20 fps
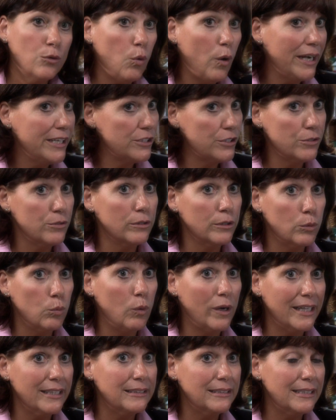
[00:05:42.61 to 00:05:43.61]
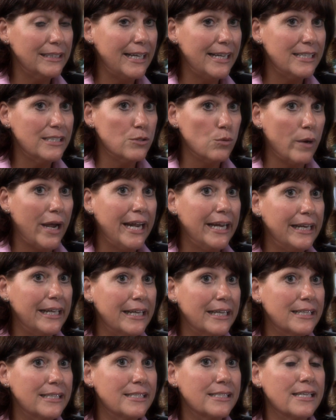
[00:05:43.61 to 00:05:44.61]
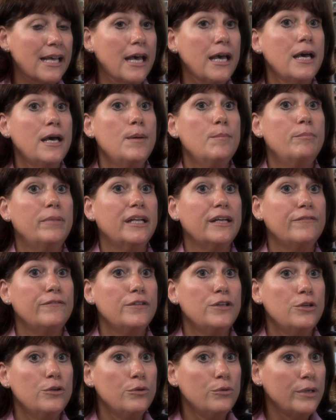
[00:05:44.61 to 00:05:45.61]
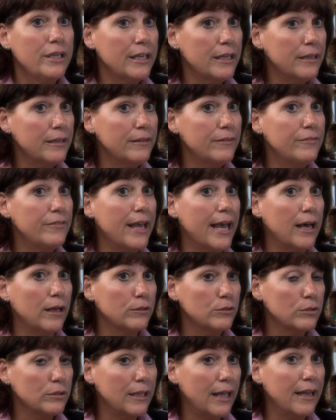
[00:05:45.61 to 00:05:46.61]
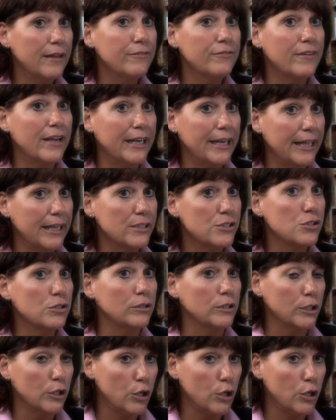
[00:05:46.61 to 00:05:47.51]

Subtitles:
quite sure what today's rate is, but if you give Elder Life Financial a